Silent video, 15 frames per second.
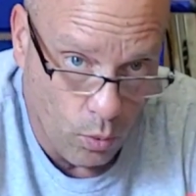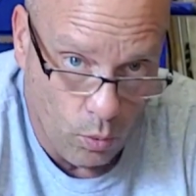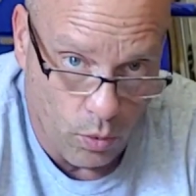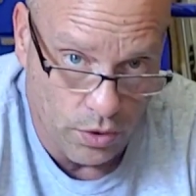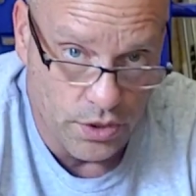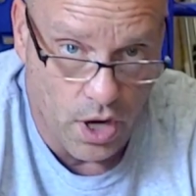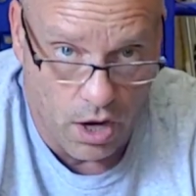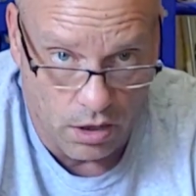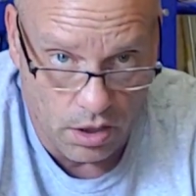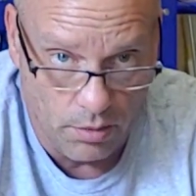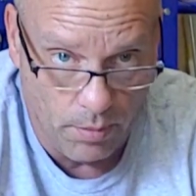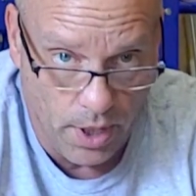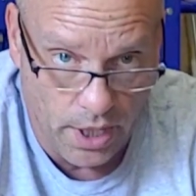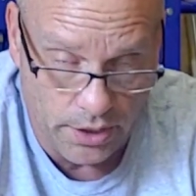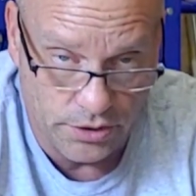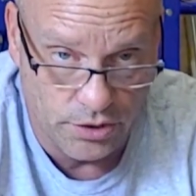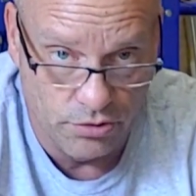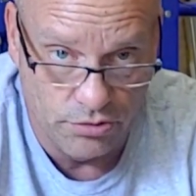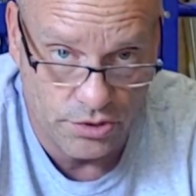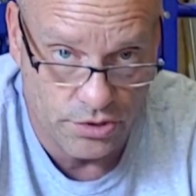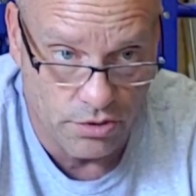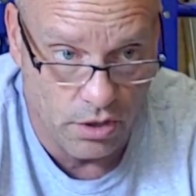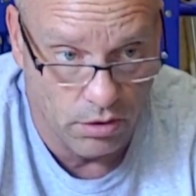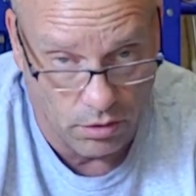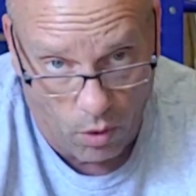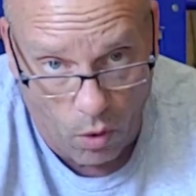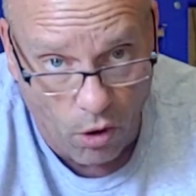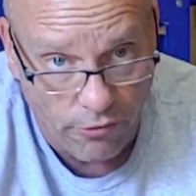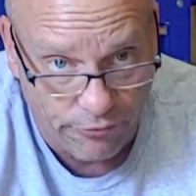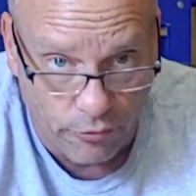we're talking about a 2-stroke
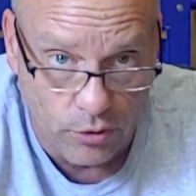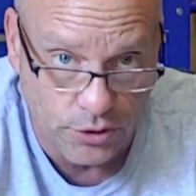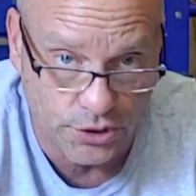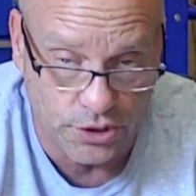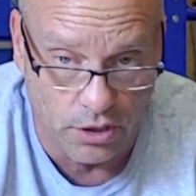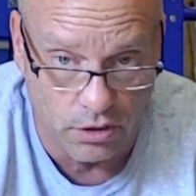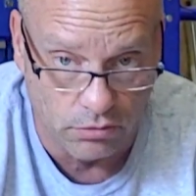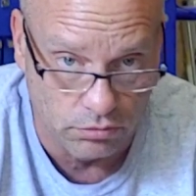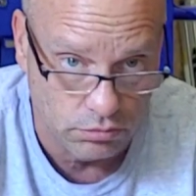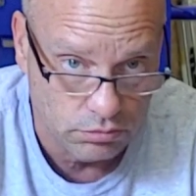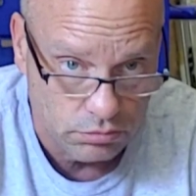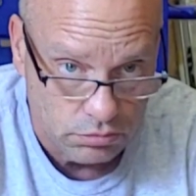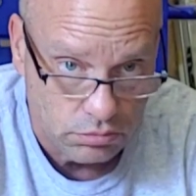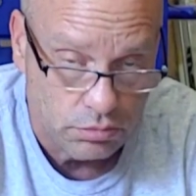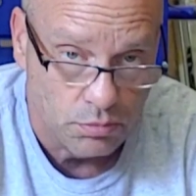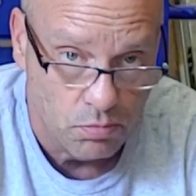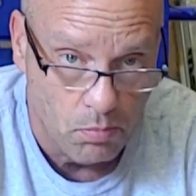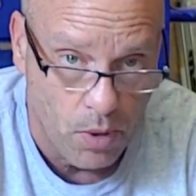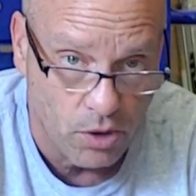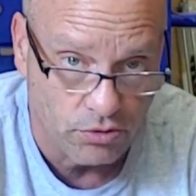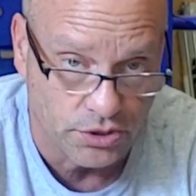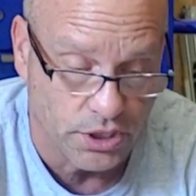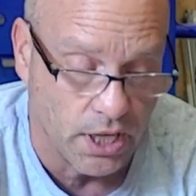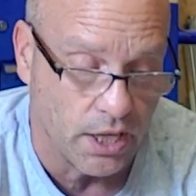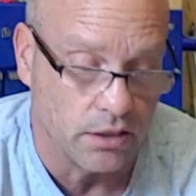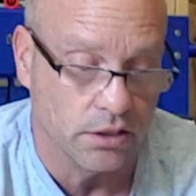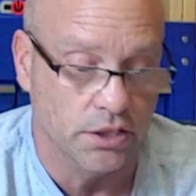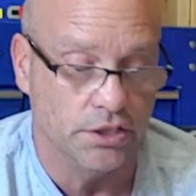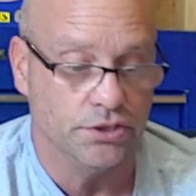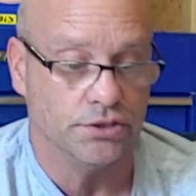or 4-stroke
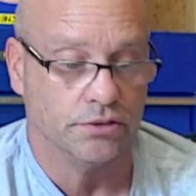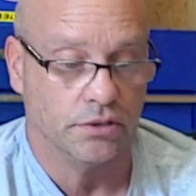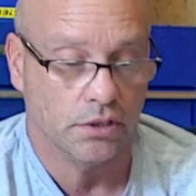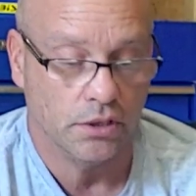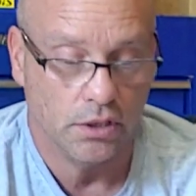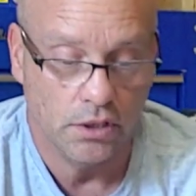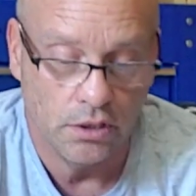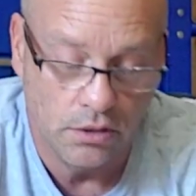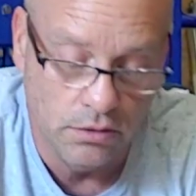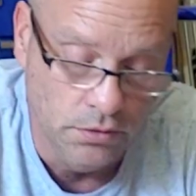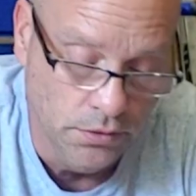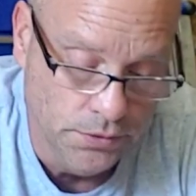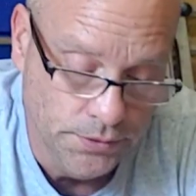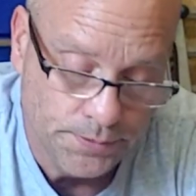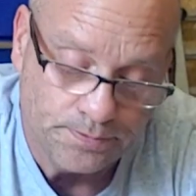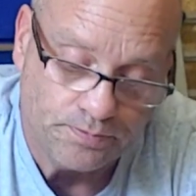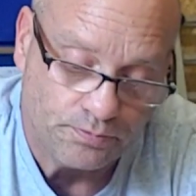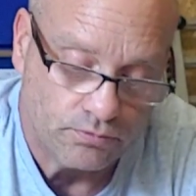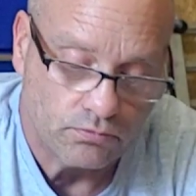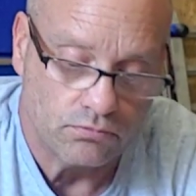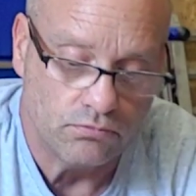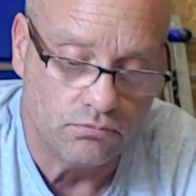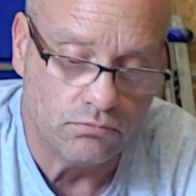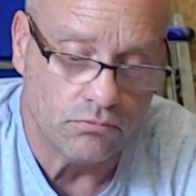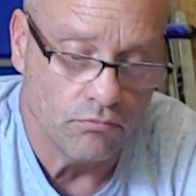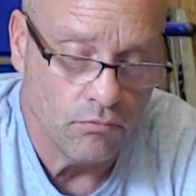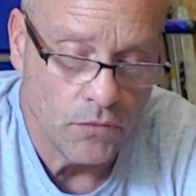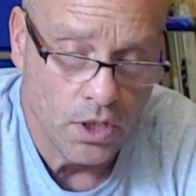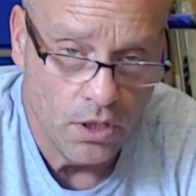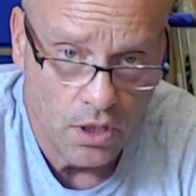motorcycle engine.
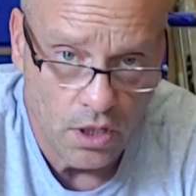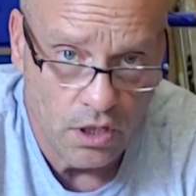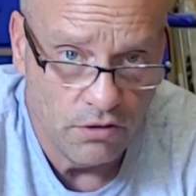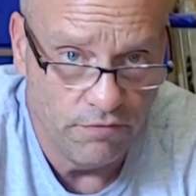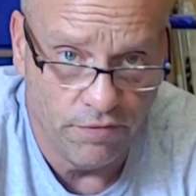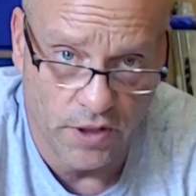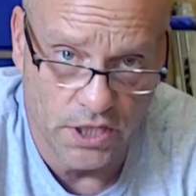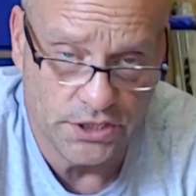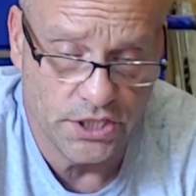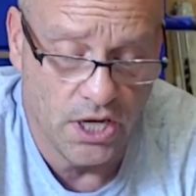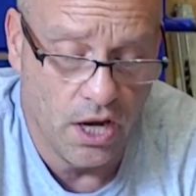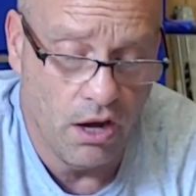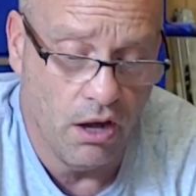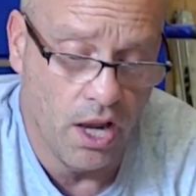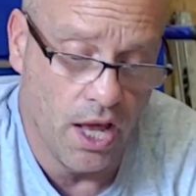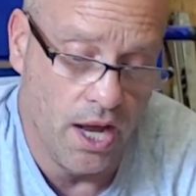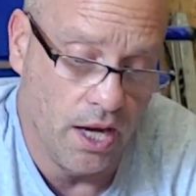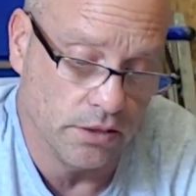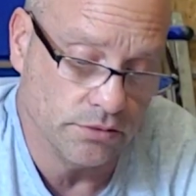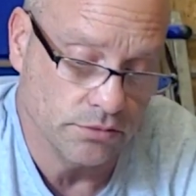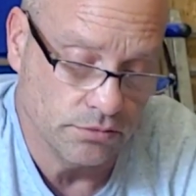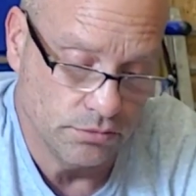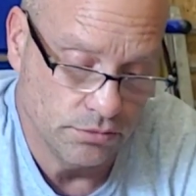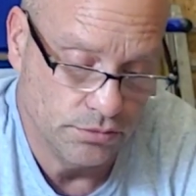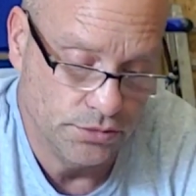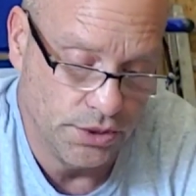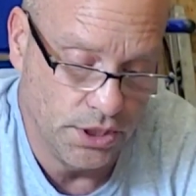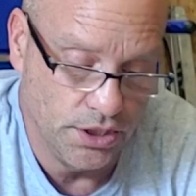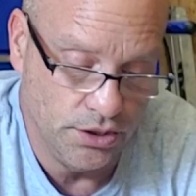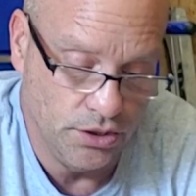Flush it all out,
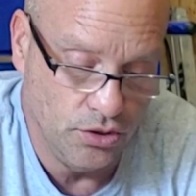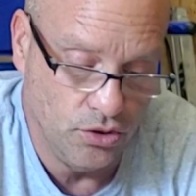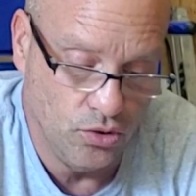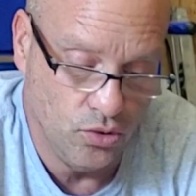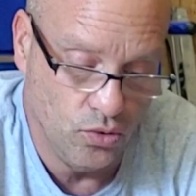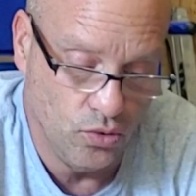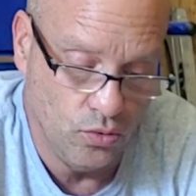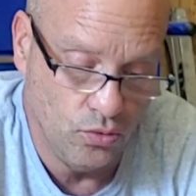then you